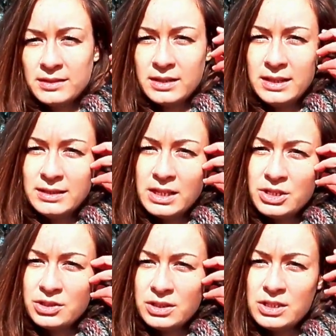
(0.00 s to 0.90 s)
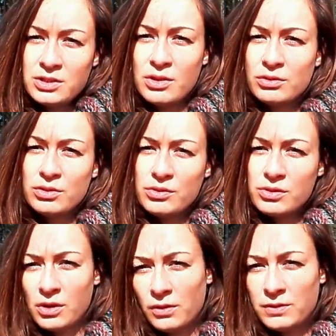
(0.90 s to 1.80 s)
Their intention is not to
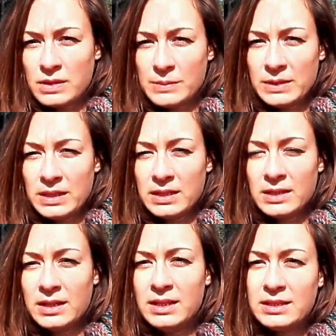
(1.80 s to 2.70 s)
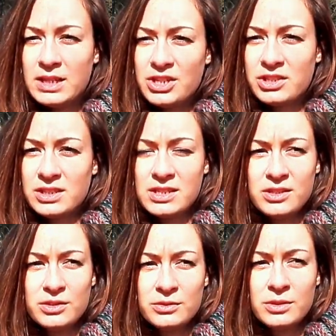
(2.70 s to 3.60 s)
solve something. Their intention is
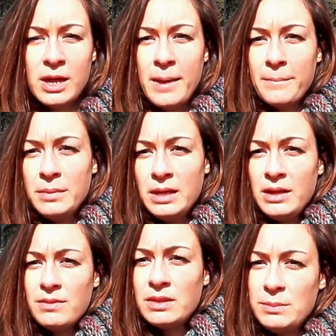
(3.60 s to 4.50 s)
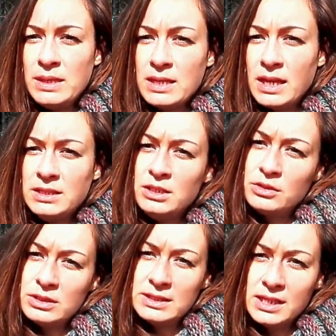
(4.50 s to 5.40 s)
to be with me. I need
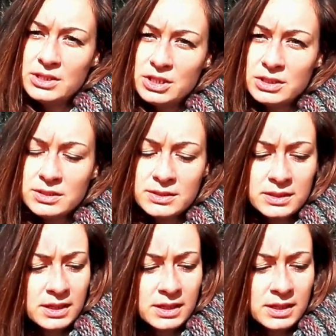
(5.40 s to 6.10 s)
your attention.